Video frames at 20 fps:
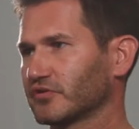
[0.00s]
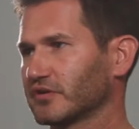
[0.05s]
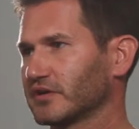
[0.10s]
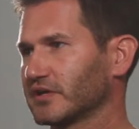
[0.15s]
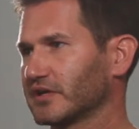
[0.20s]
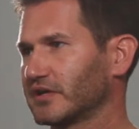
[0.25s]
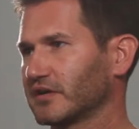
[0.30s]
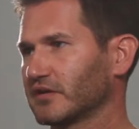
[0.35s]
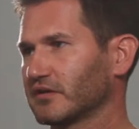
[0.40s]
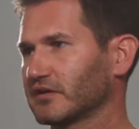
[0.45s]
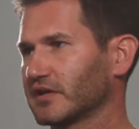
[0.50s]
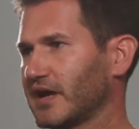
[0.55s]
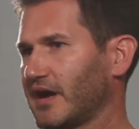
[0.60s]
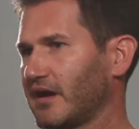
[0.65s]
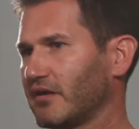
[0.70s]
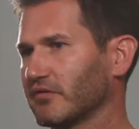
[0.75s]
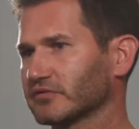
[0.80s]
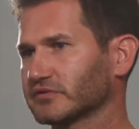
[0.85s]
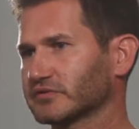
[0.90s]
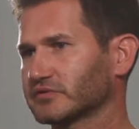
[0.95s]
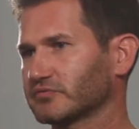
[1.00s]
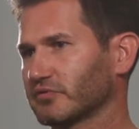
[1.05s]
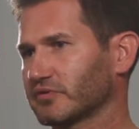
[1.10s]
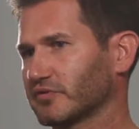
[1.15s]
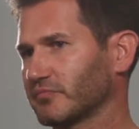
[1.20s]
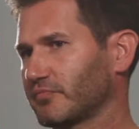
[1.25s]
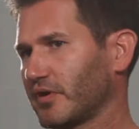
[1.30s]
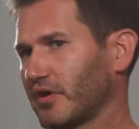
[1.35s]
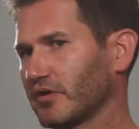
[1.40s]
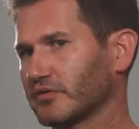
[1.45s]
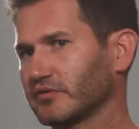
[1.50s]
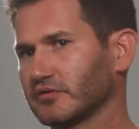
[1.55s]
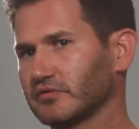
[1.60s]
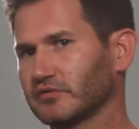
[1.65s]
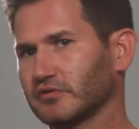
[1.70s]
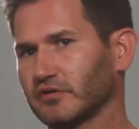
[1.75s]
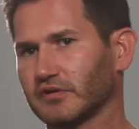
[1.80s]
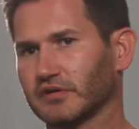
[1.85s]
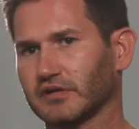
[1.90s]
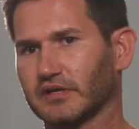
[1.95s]
going to get on the outs with a partner.
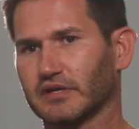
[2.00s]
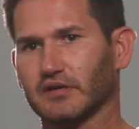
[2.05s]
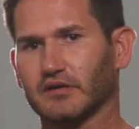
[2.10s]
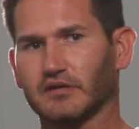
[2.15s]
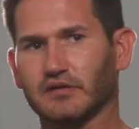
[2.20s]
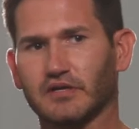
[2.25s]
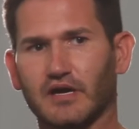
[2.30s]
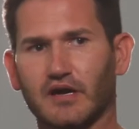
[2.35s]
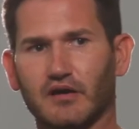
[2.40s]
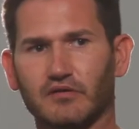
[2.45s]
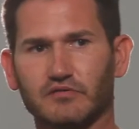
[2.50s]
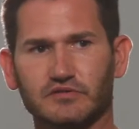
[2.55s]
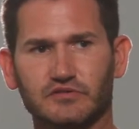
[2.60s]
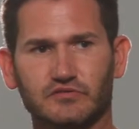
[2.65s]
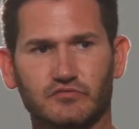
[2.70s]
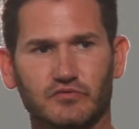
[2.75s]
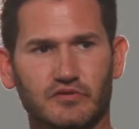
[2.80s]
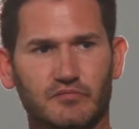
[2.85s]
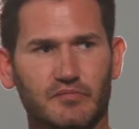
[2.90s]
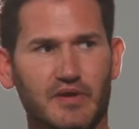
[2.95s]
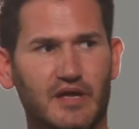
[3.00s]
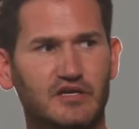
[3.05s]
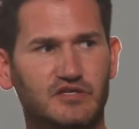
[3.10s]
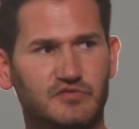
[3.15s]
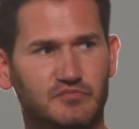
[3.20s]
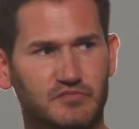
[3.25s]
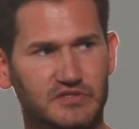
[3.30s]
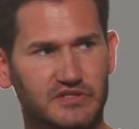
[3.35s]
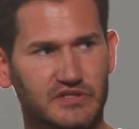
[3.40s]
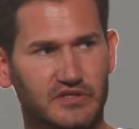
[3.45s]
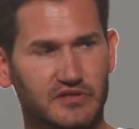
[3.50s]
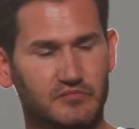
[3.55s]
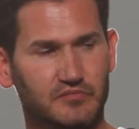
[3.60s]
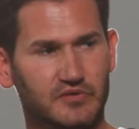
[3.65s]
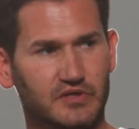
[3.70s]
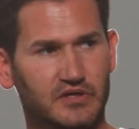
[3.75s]
You're going to get on the outs with a management team.